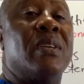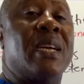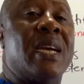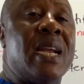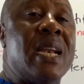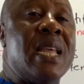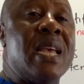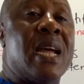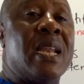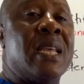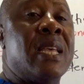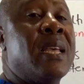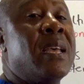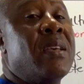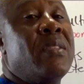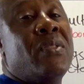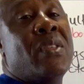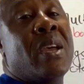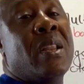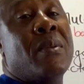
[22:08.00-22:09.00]
clearly,
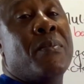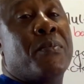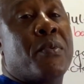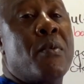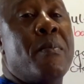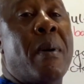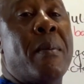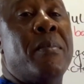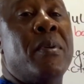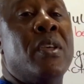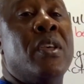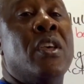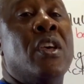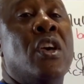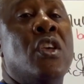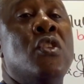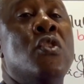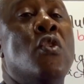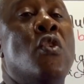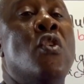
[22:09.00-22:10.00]
then probably
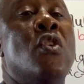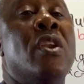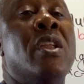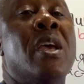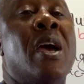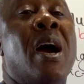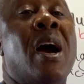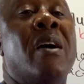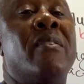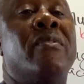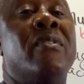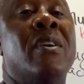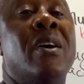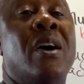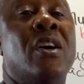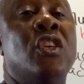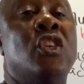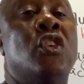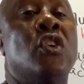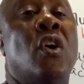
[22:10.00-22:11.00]
you only have
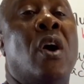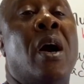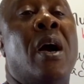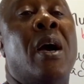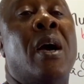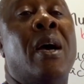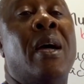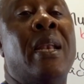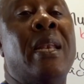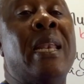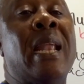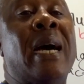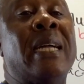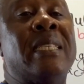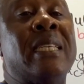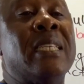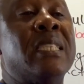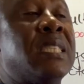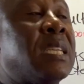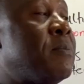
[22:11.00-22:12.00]

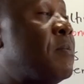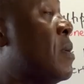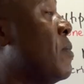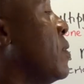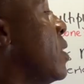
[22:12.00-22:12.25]
latent TB.